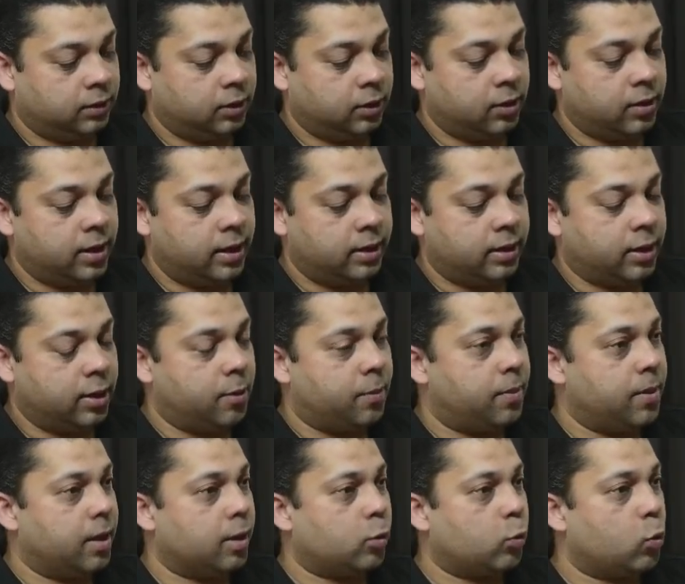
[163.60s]
You enter your
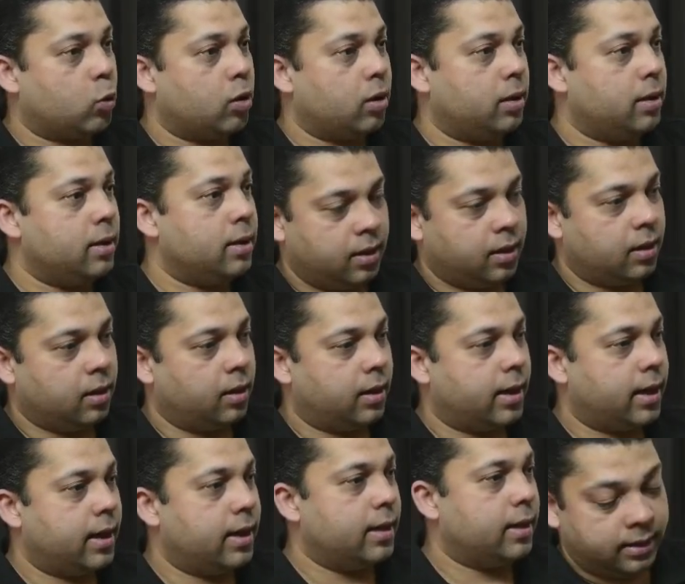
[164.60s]
password.
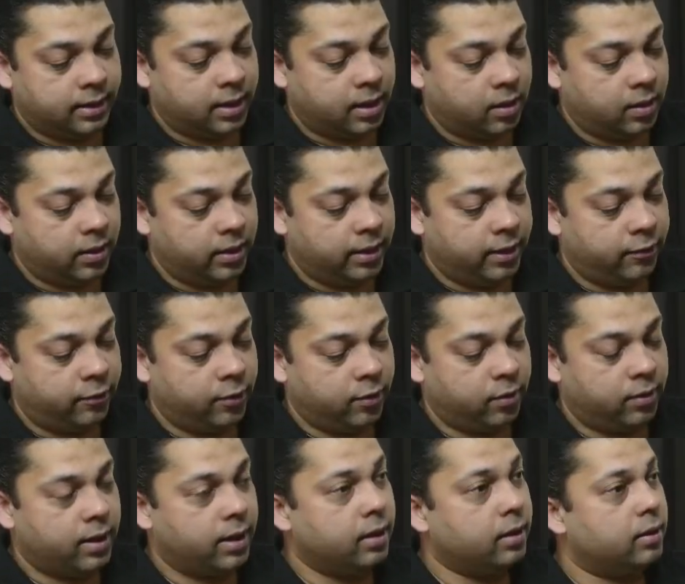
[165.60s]
Okay, now if
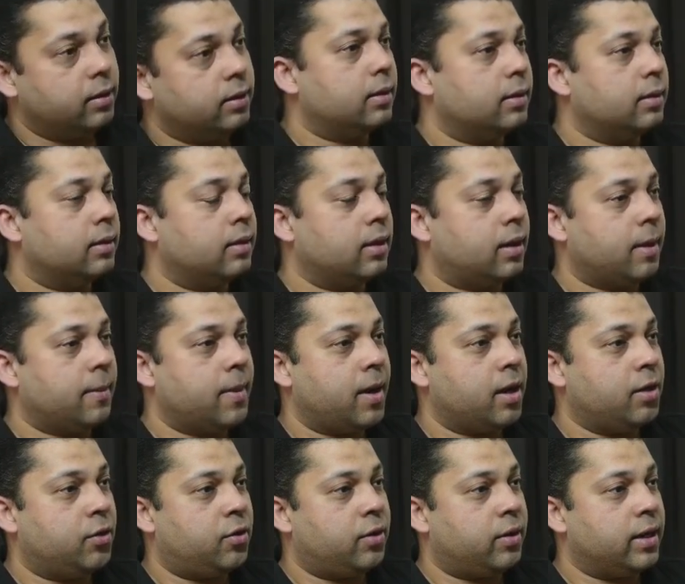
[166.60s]
you run the
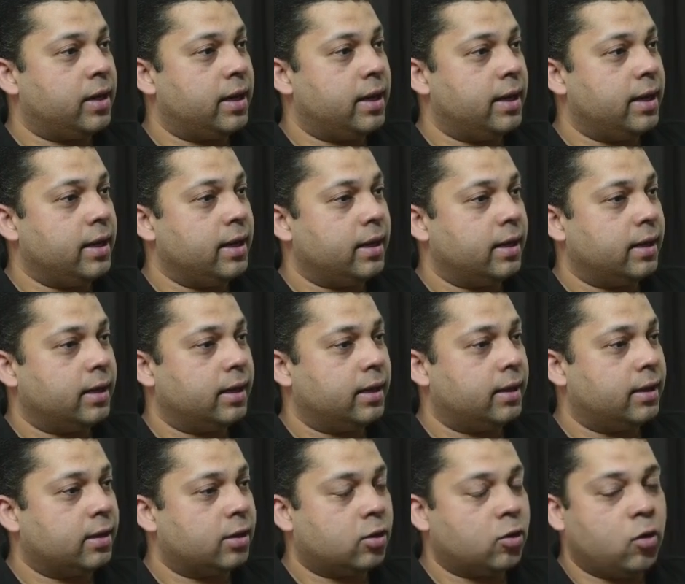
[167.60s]
command tree,
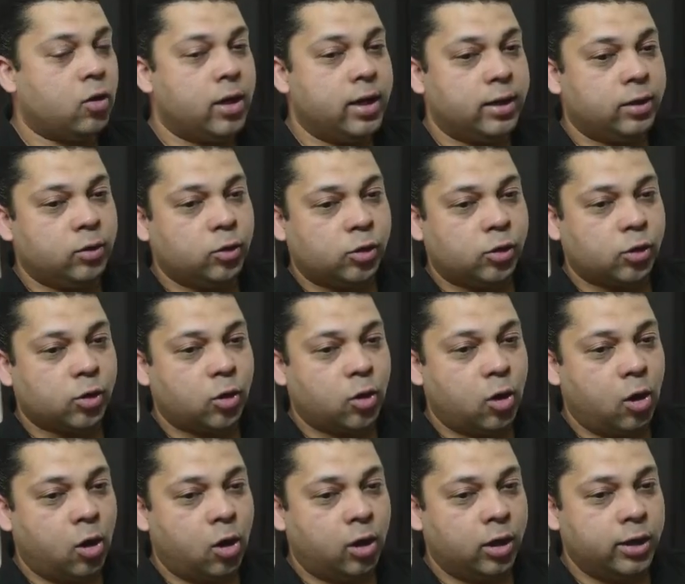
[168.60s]
it is going to show
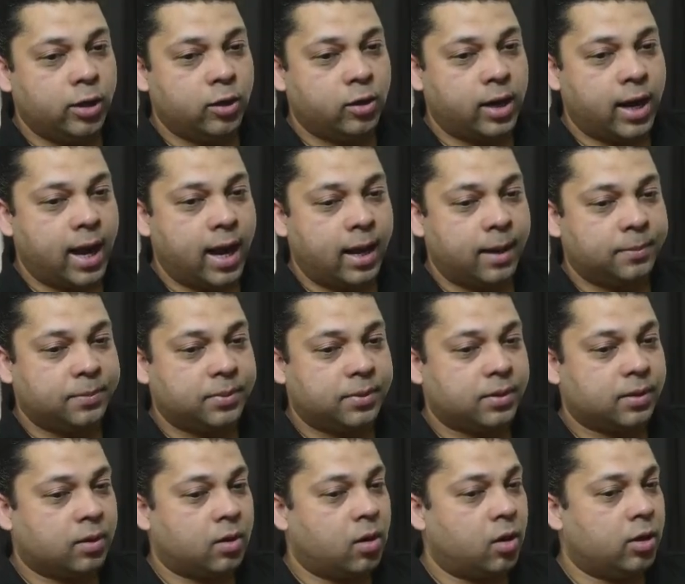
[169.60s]
all your
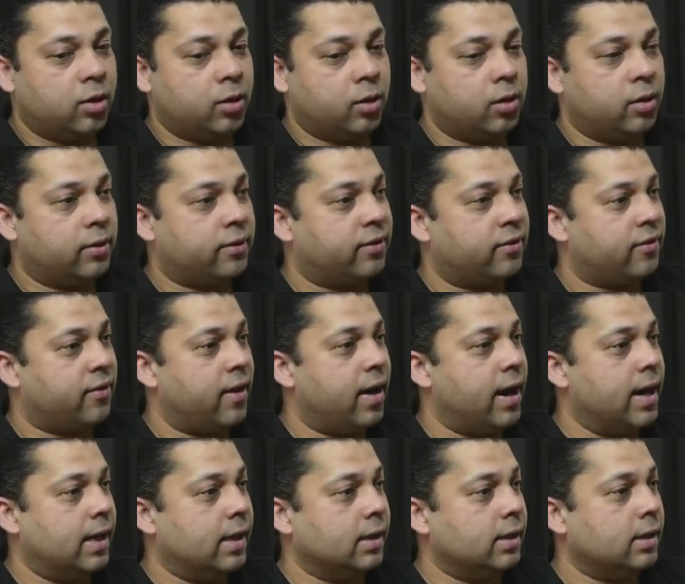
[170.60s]
apps, all your
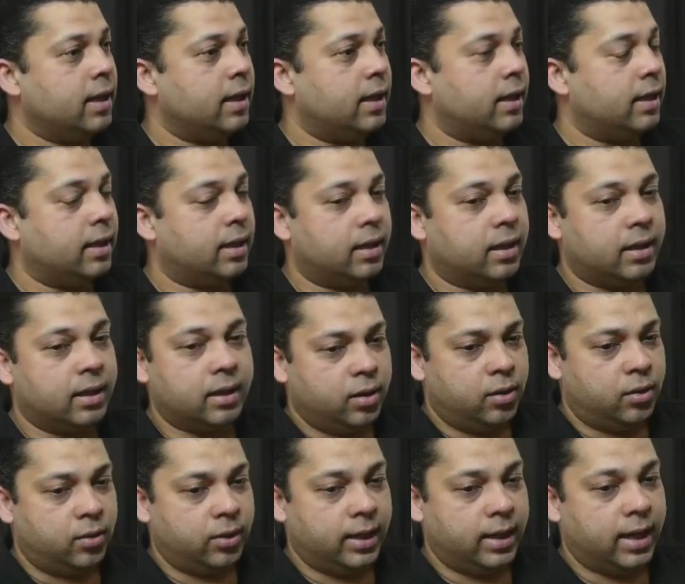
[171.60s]
files in a
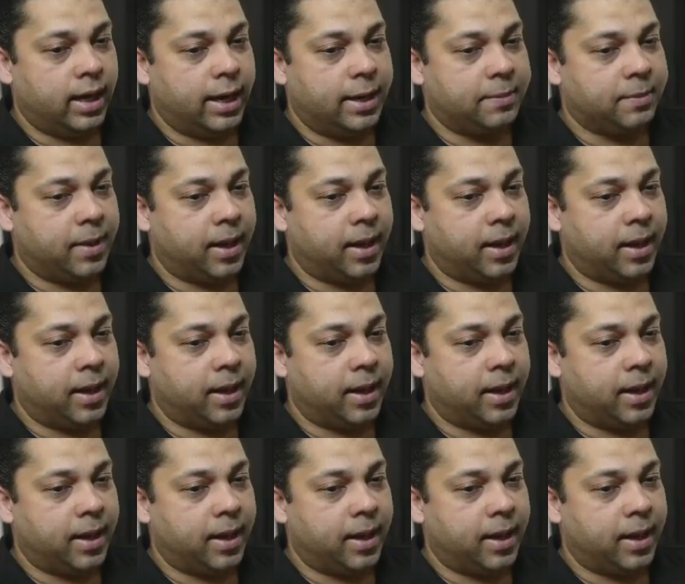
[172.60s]
tree-like